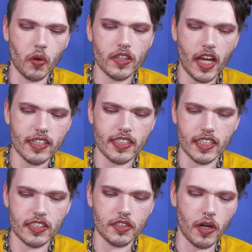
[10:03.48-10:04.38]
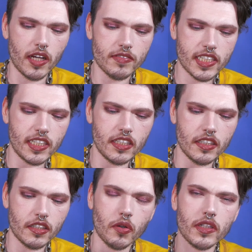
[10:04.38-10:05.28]
that has like a
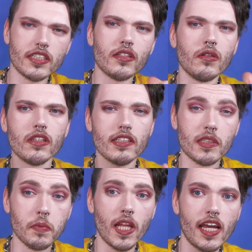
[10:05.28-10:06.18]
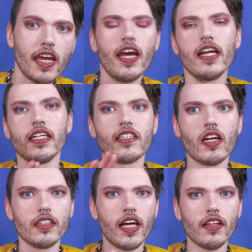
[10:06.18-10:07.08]
Swarovski crystal display and it's
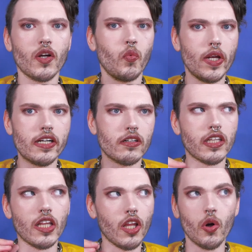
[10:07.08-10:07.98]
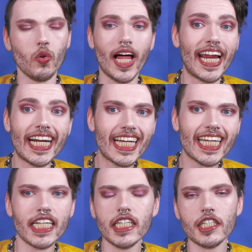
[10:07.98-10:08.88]
under that like weird low lighting
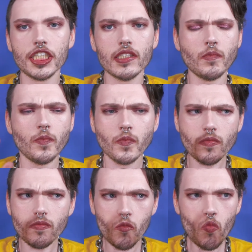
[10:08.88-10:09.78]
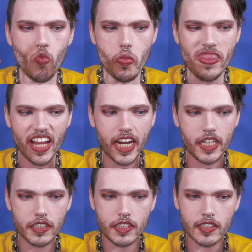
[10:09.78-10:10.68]
condition and
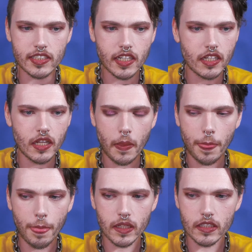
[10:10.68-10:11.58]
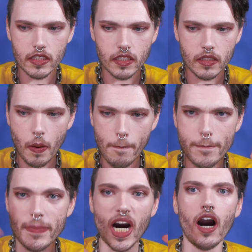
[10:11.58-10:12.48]
it just
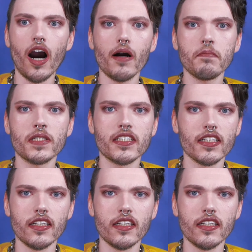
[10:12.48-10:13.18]
pops